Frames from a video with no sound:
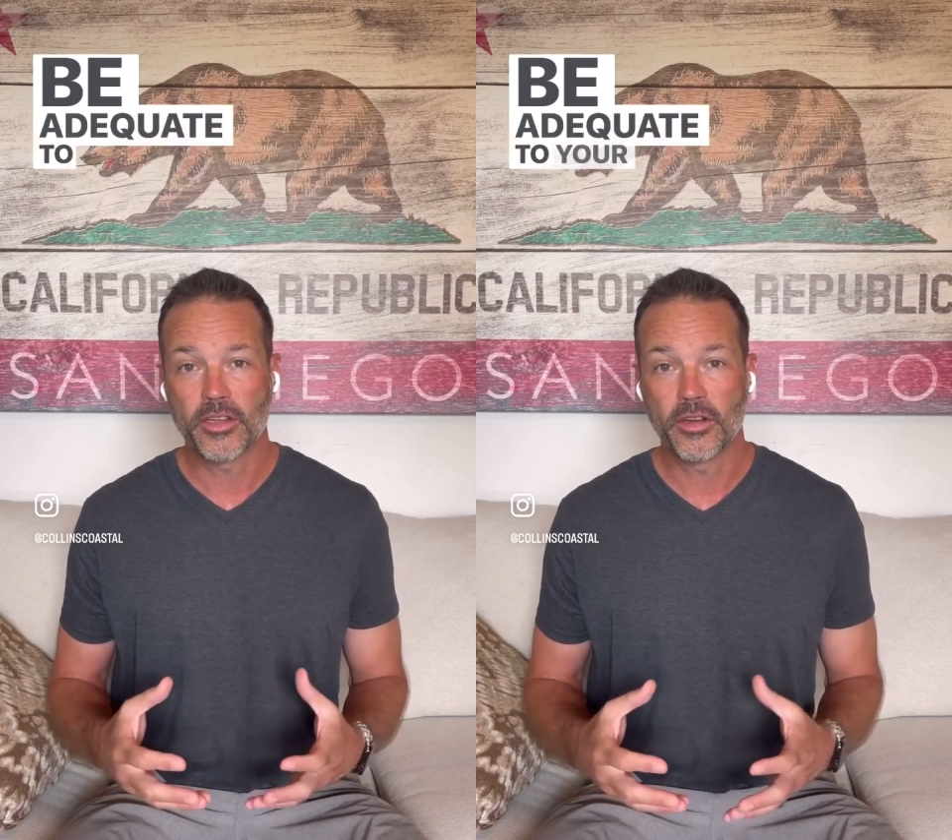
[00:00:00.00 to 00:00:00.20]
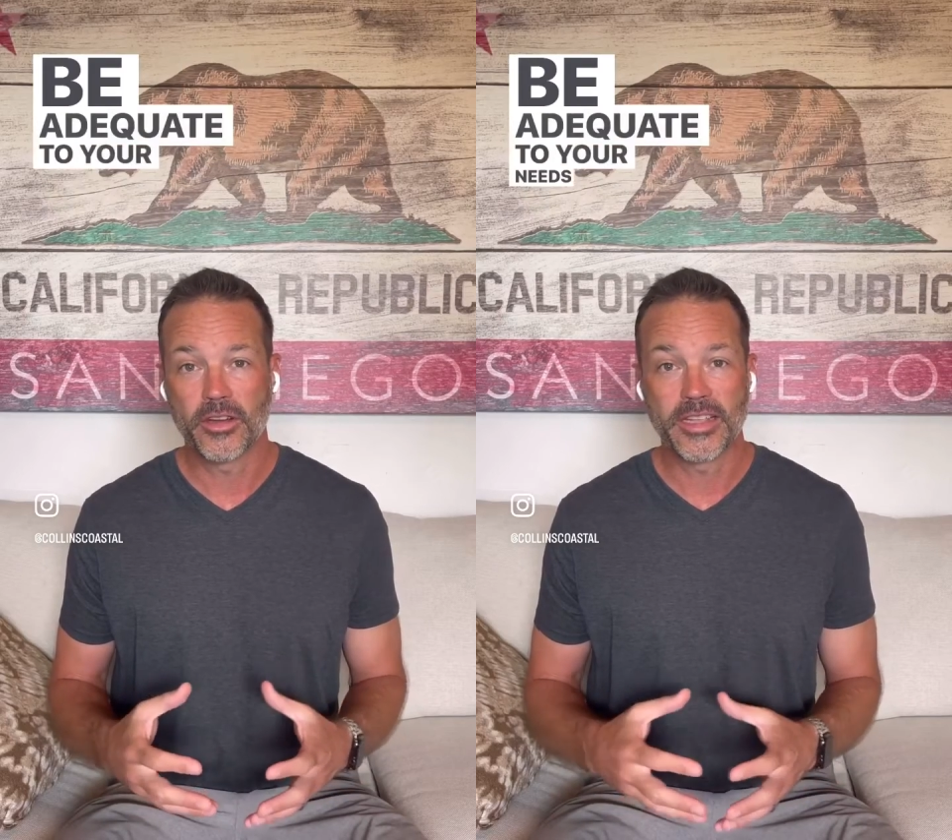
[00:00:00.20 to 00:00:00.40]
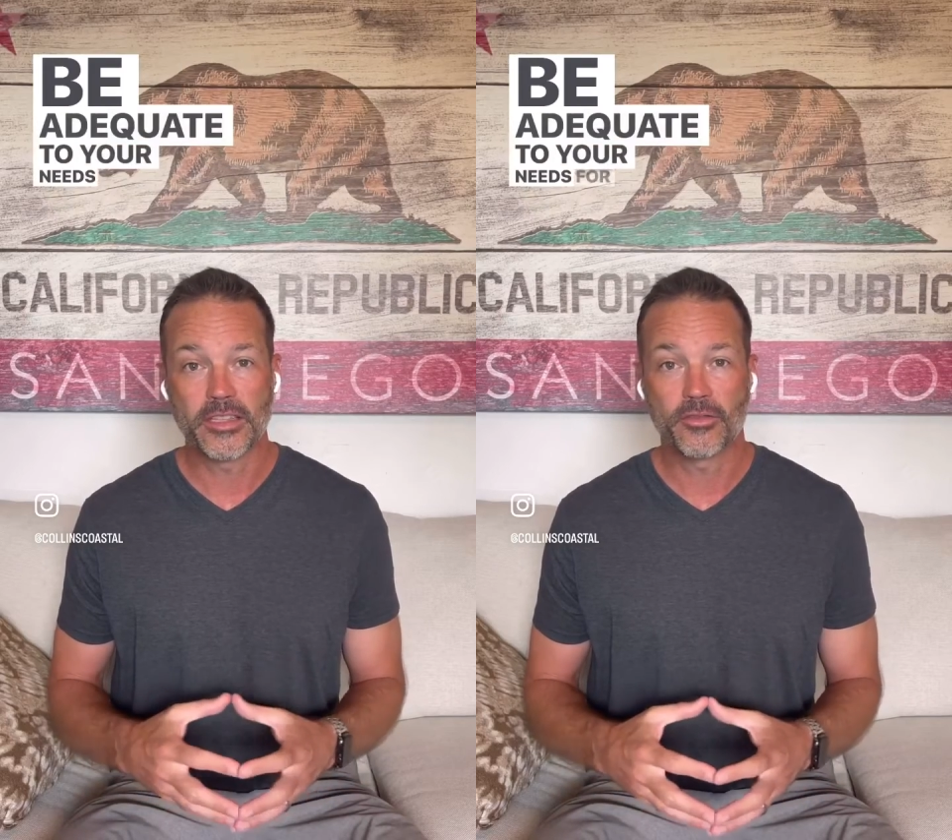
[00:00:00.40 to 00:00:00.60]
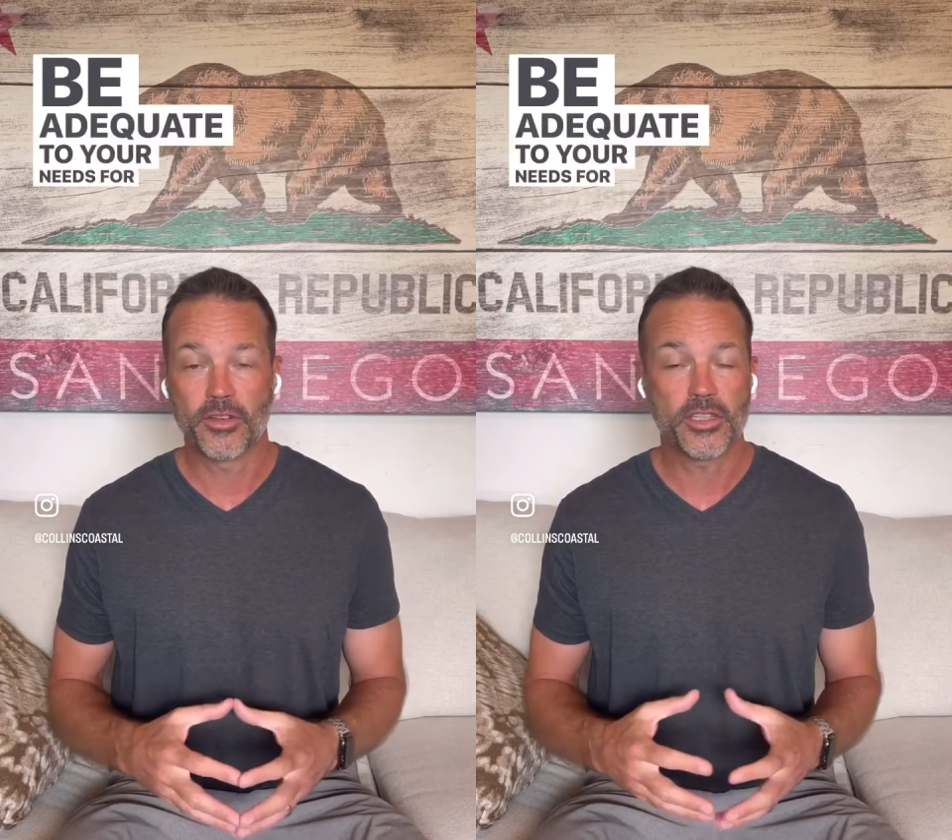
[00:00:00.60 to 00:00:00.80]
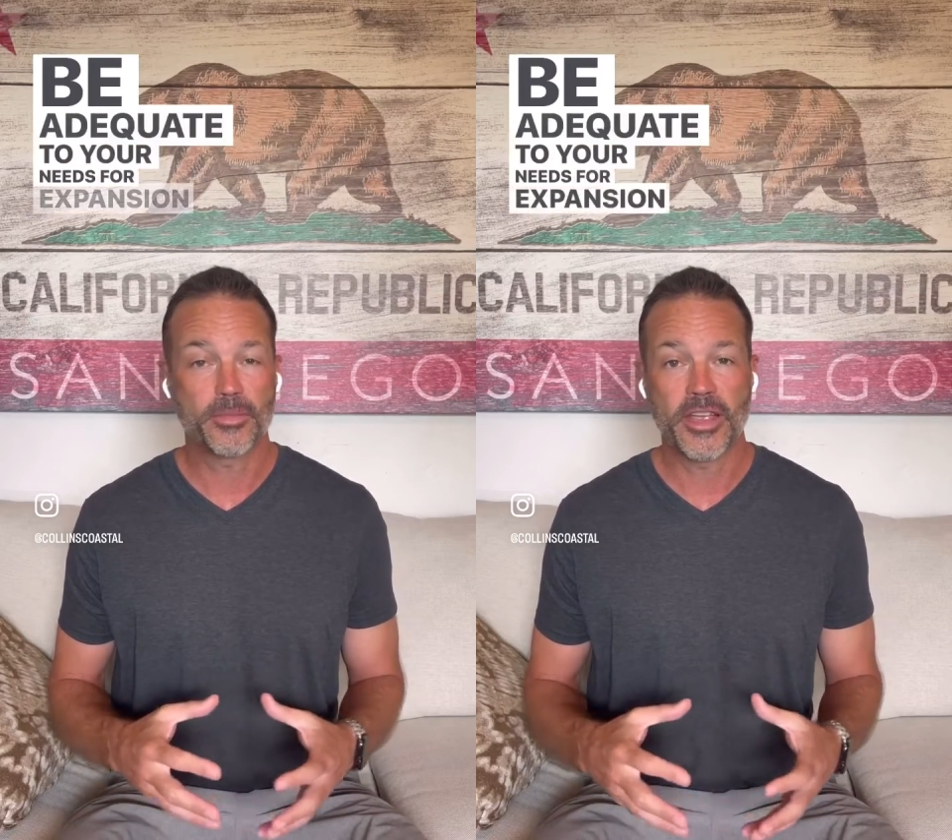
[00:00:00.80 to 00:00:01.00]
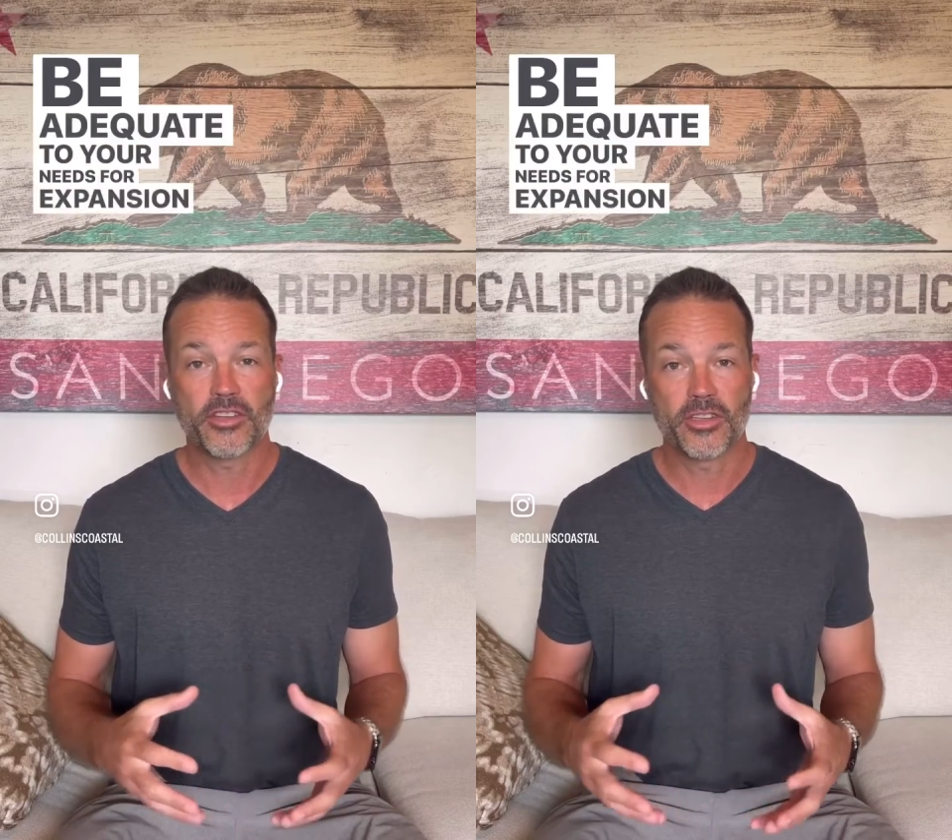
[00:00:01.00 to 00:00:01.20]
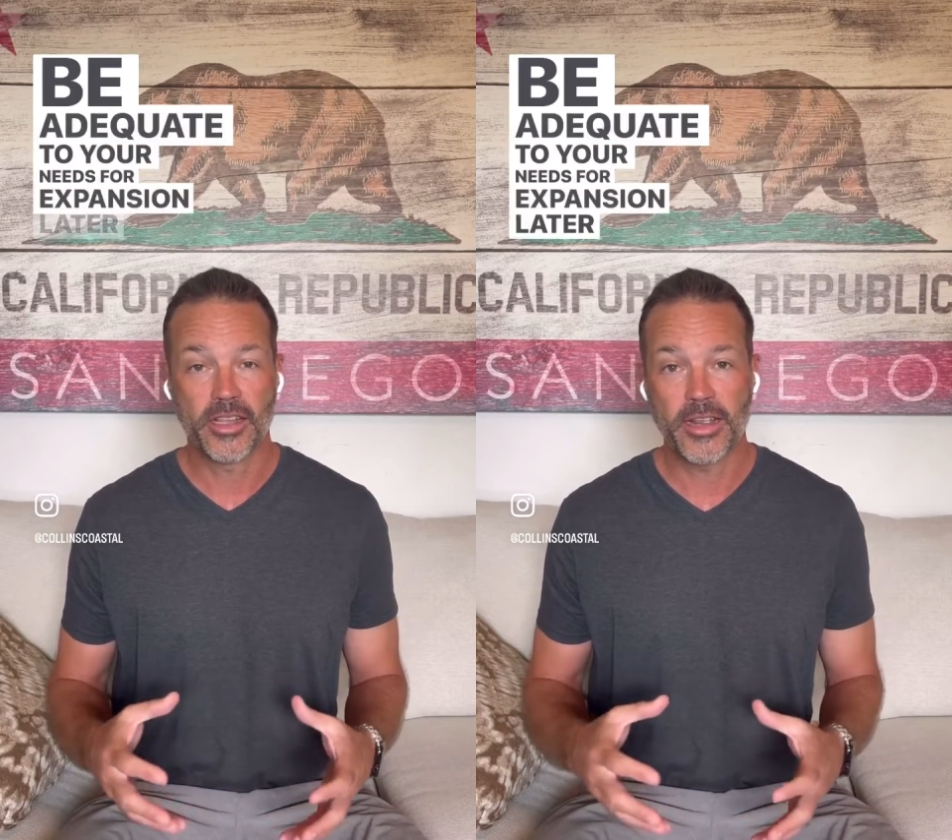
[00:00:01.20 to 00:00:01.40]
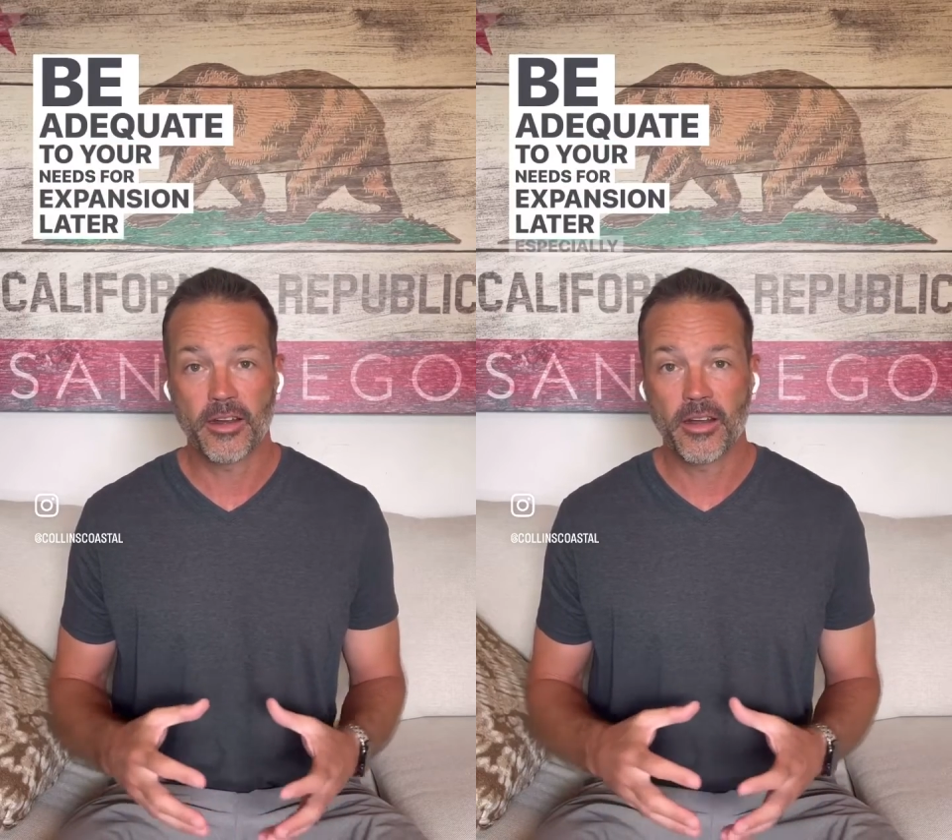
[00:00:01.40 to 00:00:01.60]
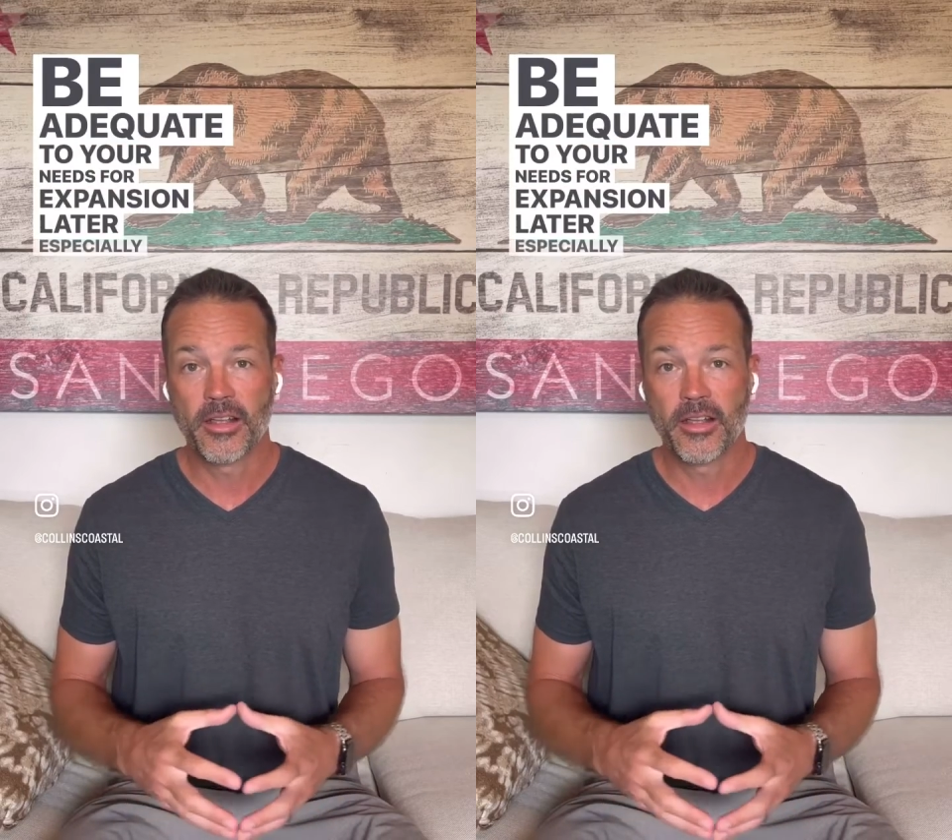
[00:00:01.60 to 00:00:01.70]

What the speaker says: needs for expansion later,